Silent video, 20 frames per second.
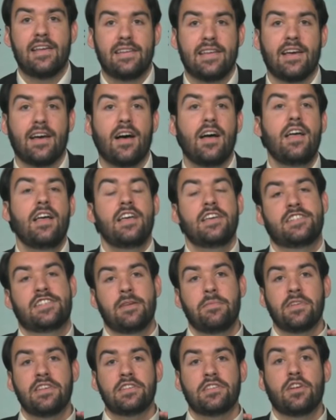idea.
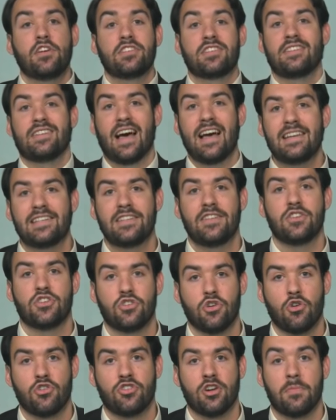Stimulus looks nice in the
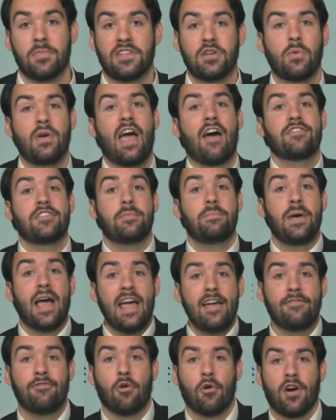short term until we have to
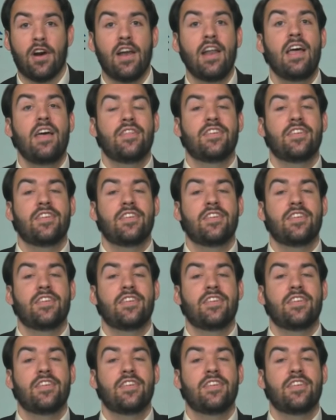pay for it.